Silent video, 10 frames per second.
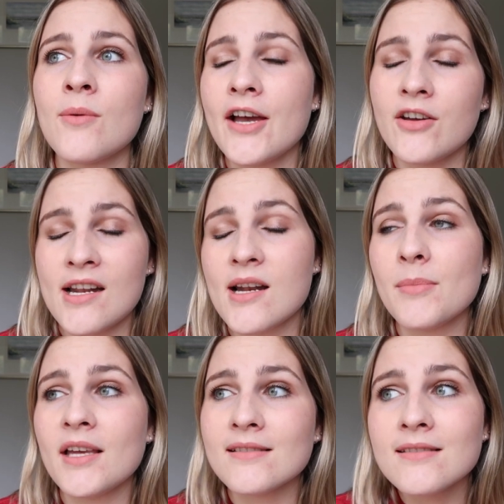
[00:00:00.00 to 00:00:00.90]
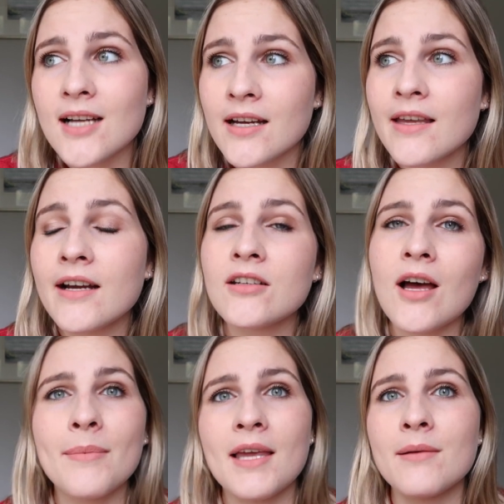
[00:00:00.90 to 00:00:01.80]
where I could end up being stuck there and
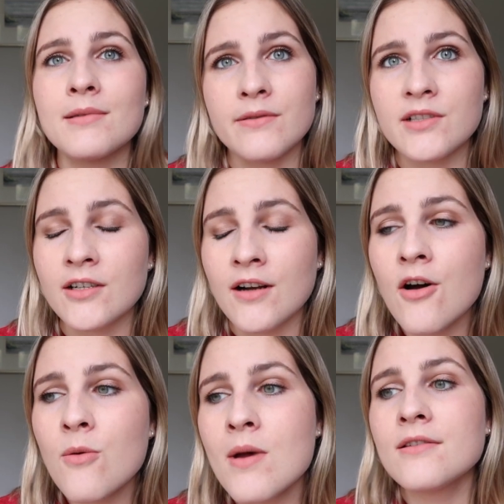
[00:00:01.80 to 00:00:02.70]
not being able to return home,